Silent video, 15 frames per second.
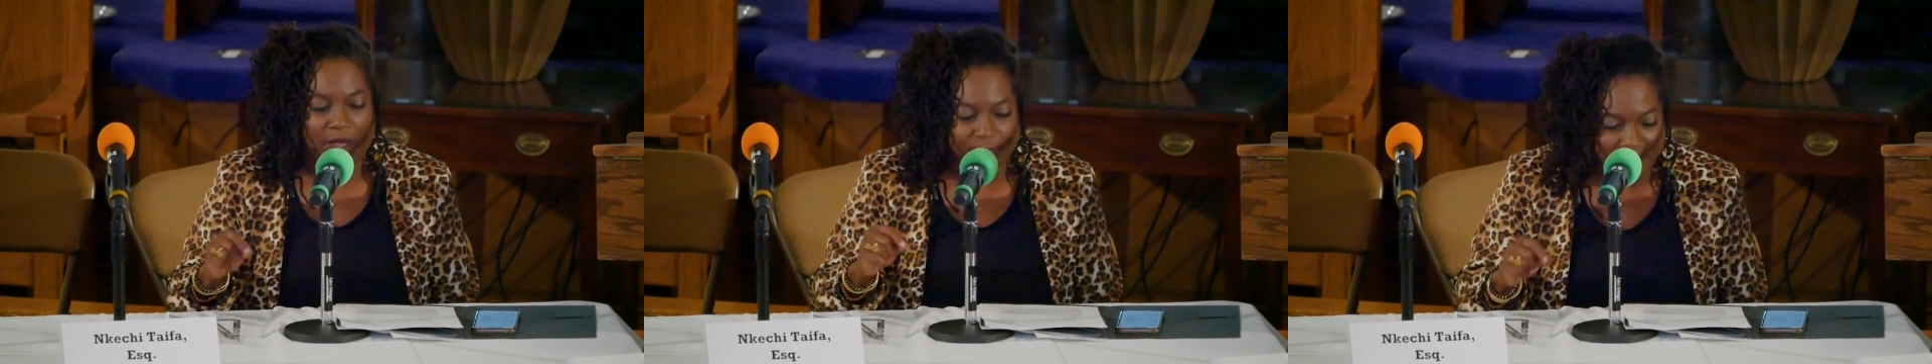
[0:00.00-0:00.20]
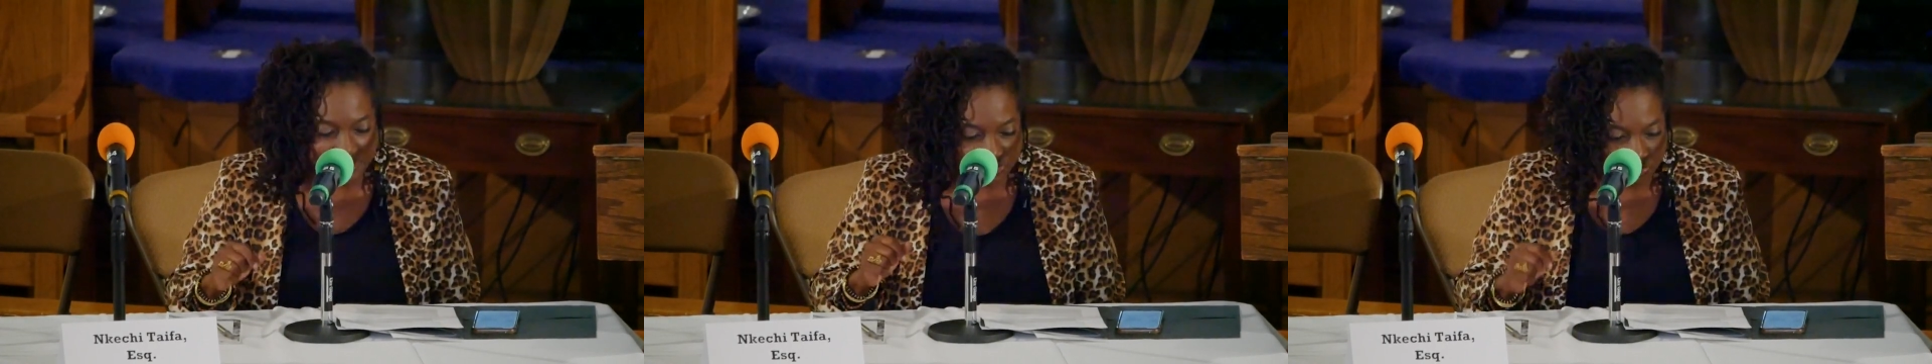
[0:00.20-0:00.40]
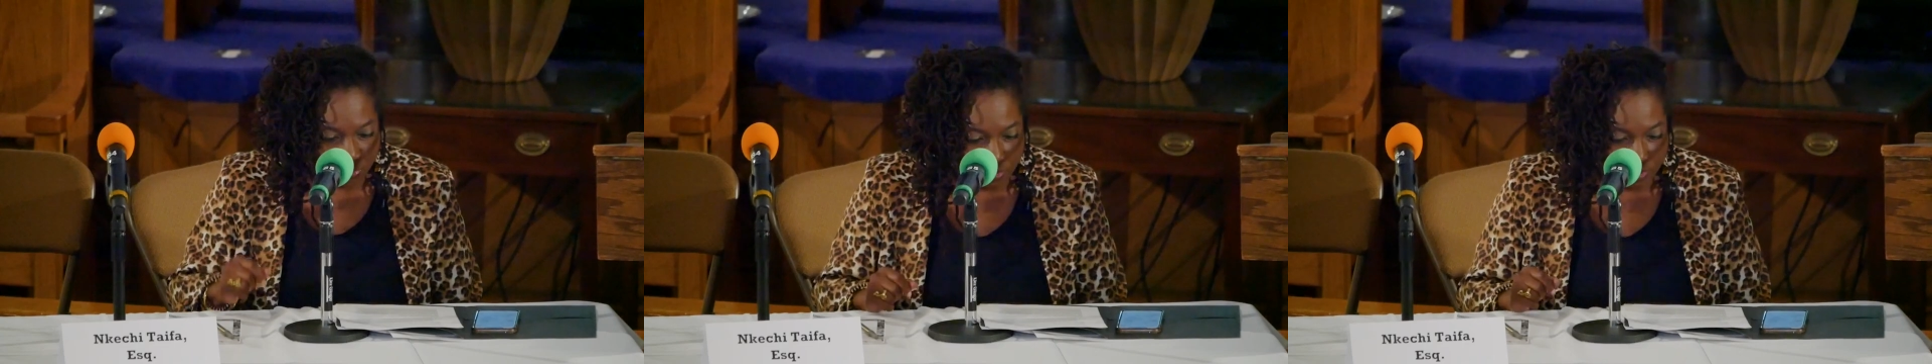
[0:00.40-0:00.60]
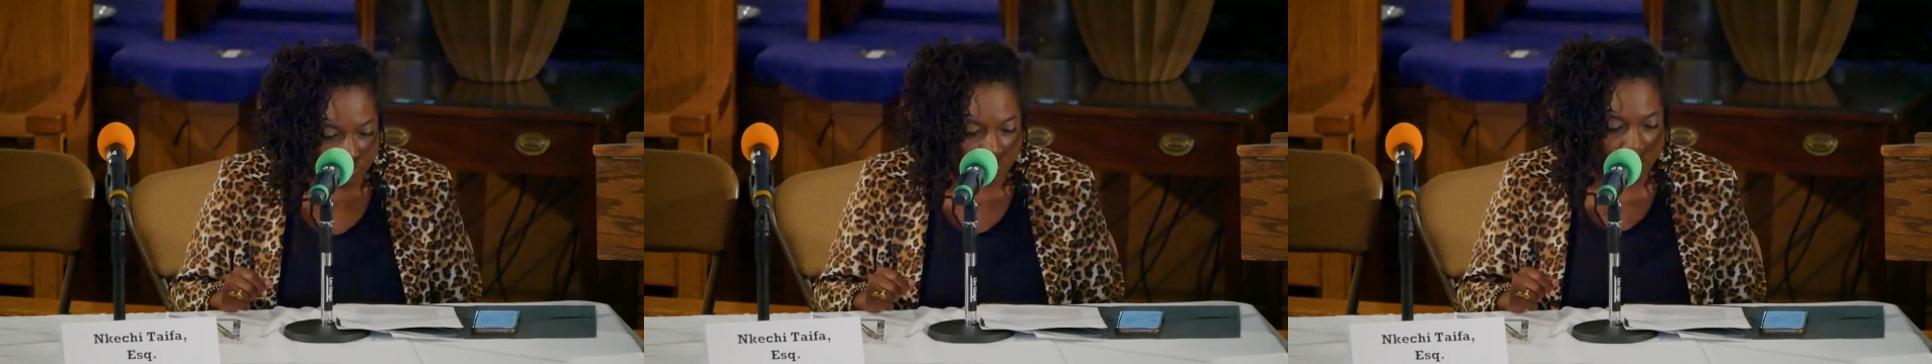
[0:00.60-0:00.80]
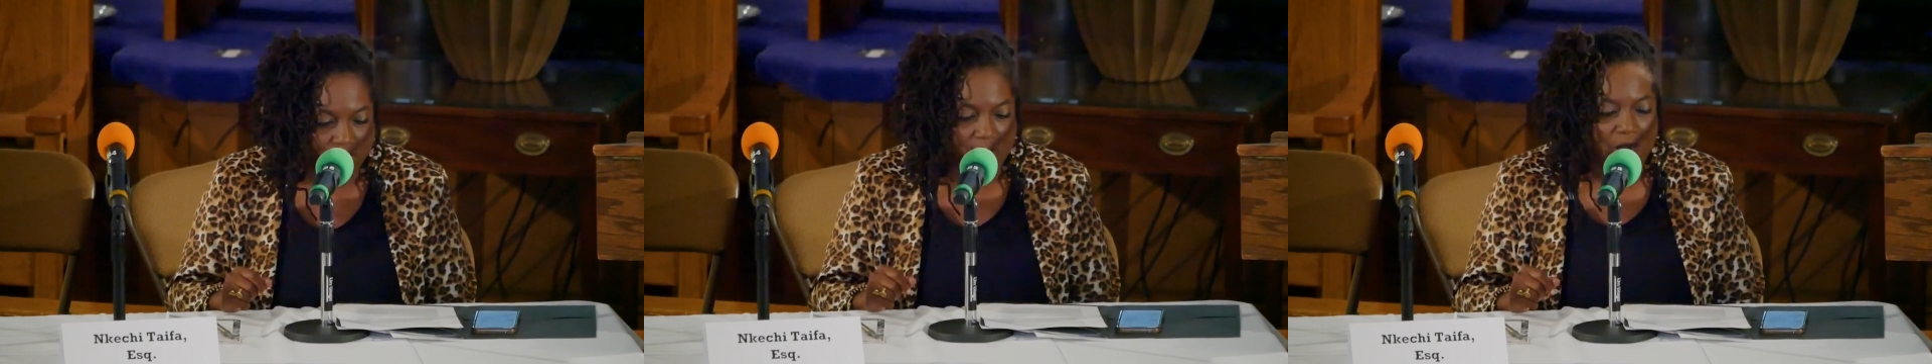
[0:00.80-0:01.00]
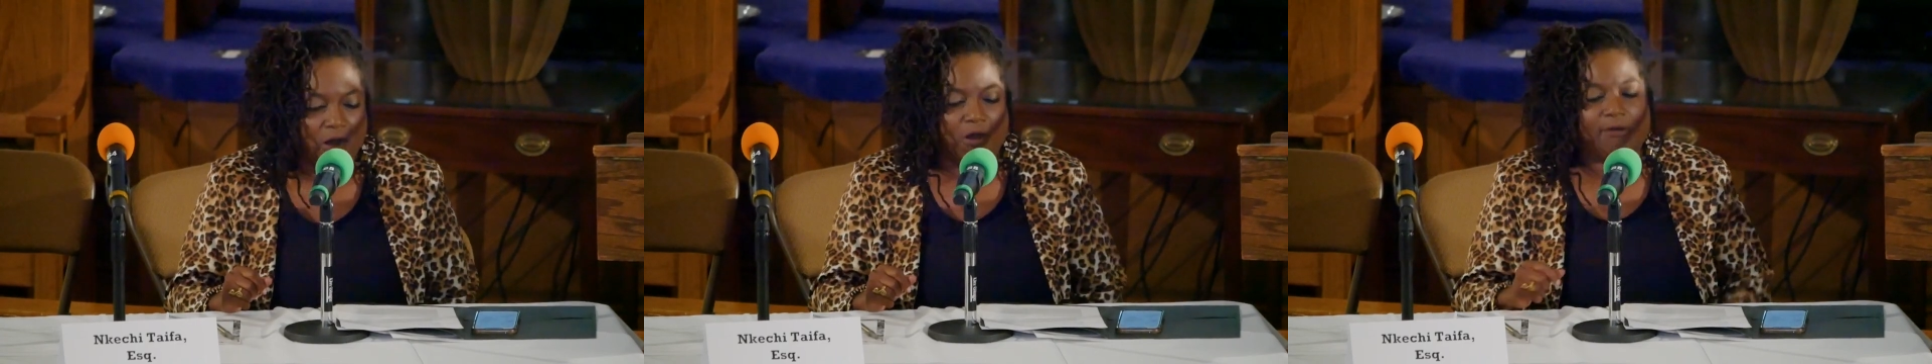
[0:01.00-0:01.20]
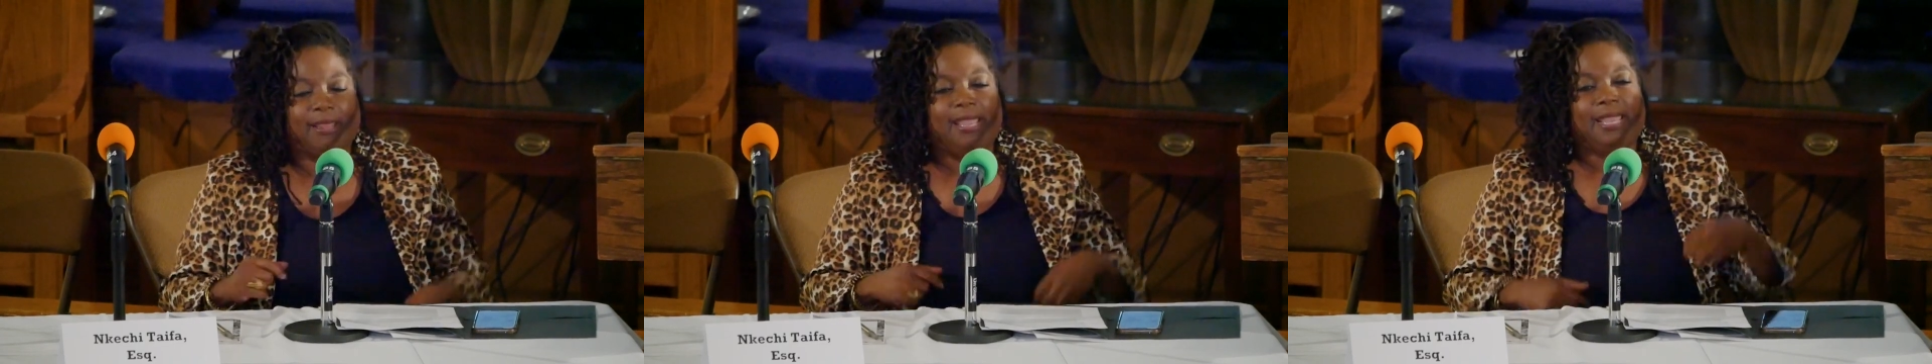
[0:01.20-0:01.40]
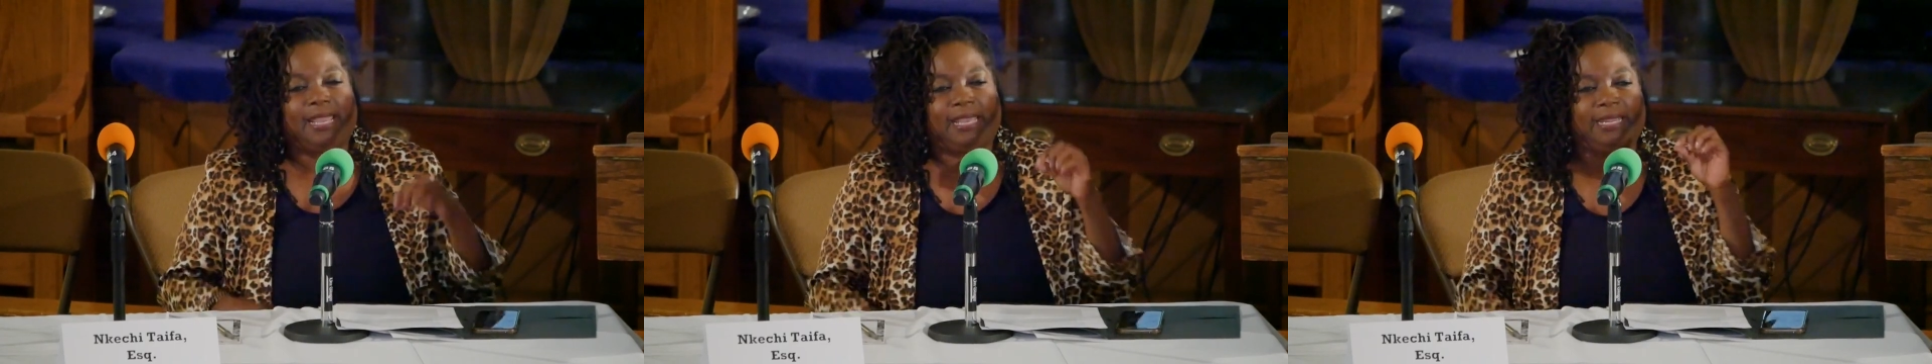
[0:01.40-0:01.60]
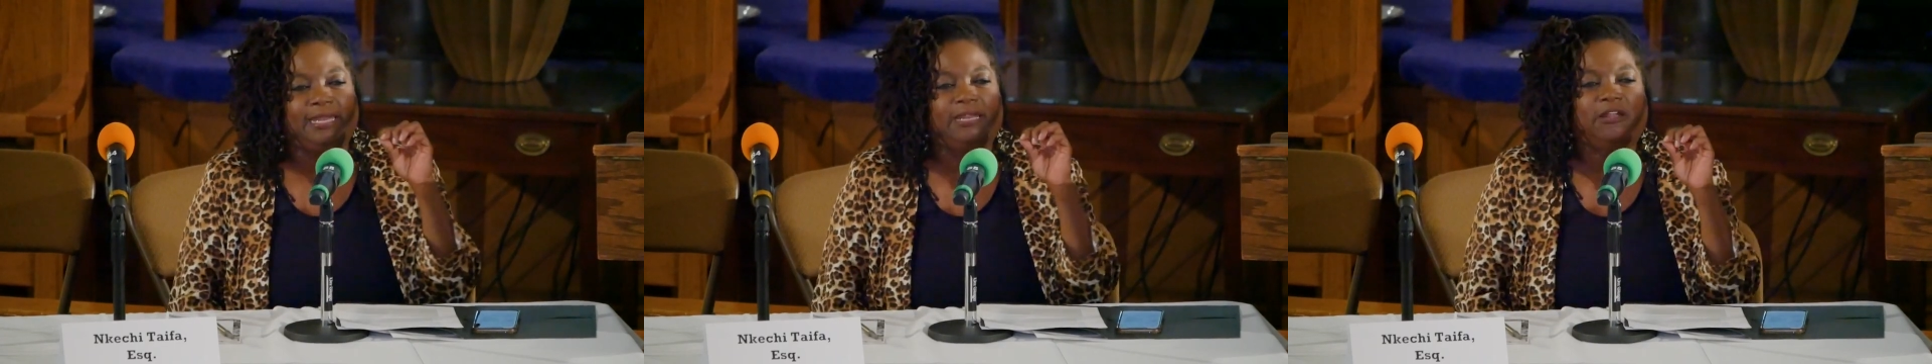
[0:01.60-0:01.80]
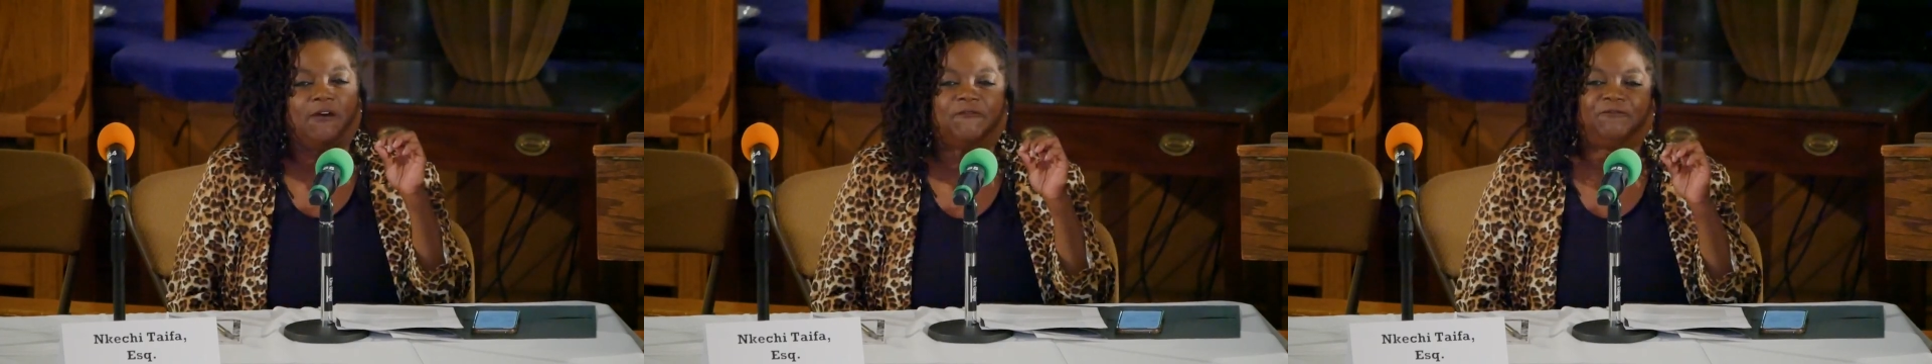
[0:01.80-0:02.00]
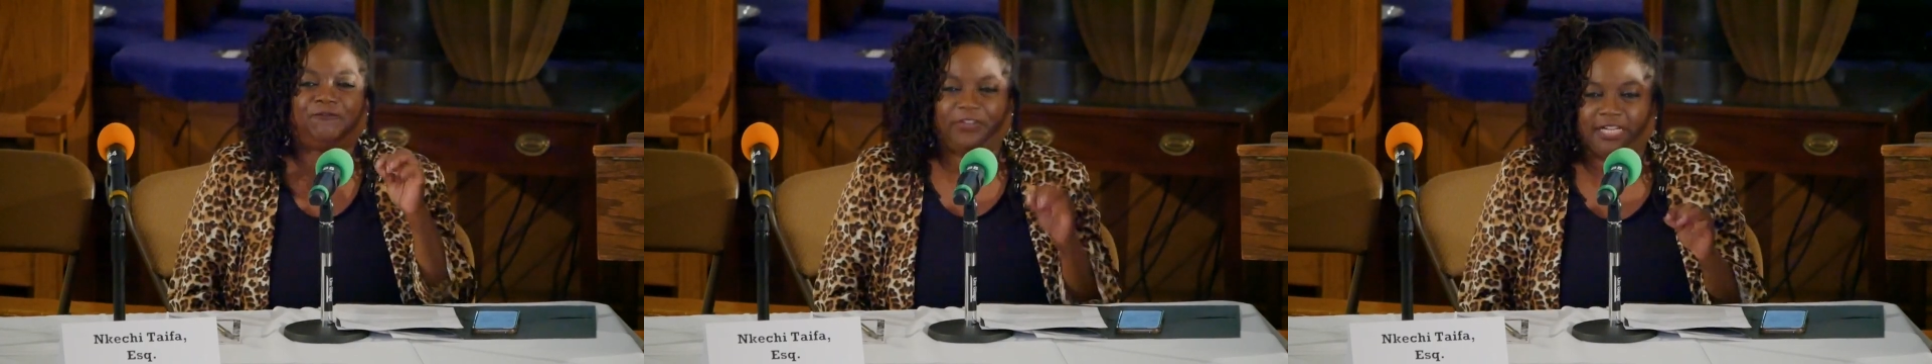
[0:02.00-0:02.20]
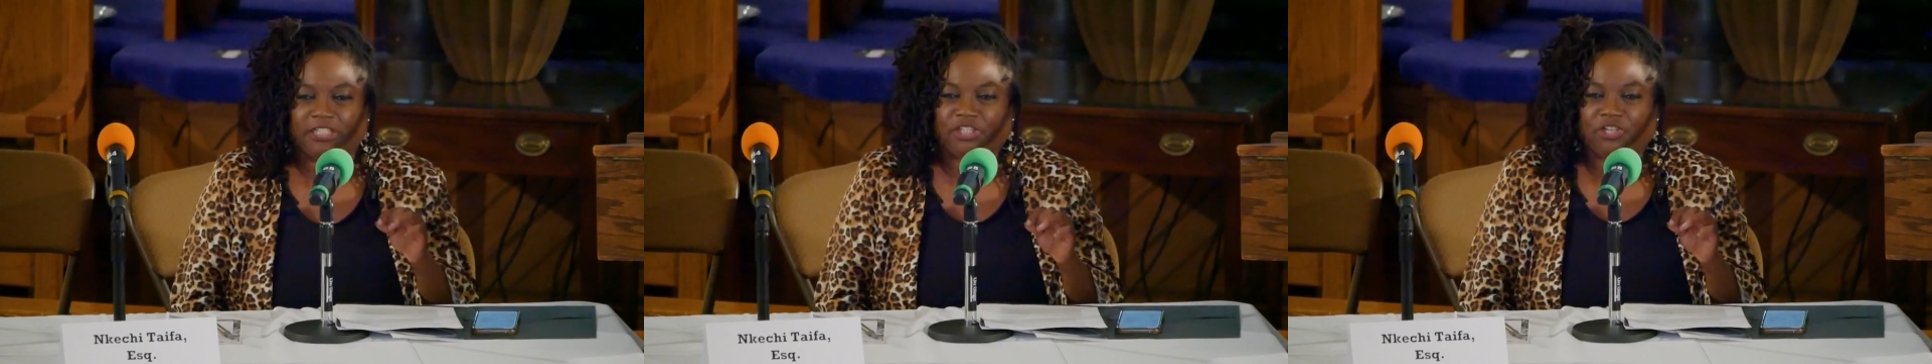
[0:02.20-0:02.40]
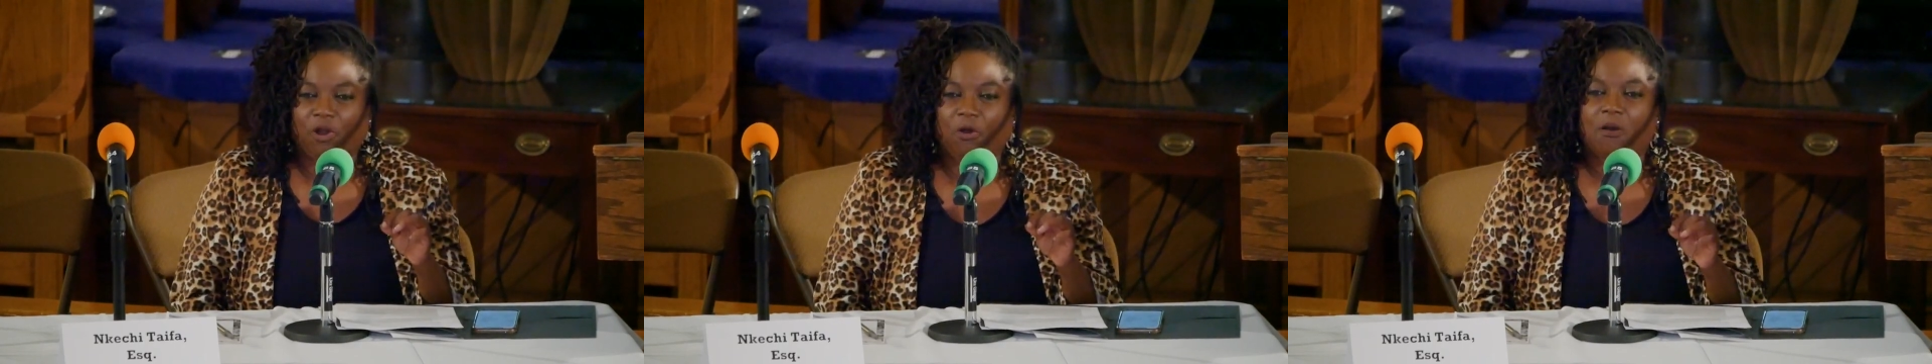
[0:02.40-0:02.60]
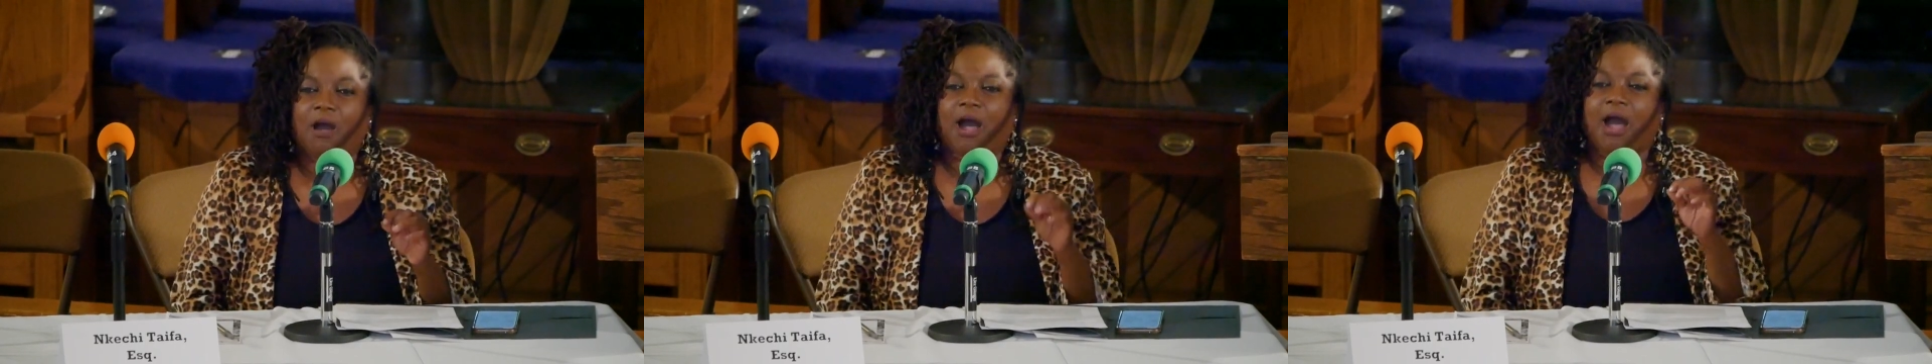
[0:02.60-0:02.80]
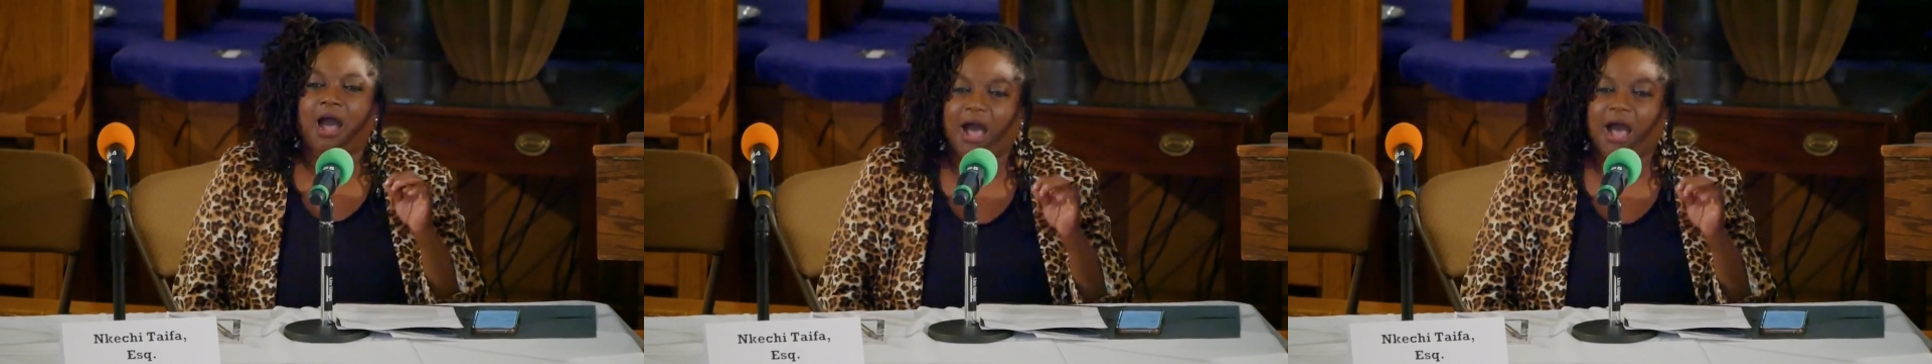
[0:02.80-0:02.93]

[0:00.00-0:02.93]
of historical wrong and an official,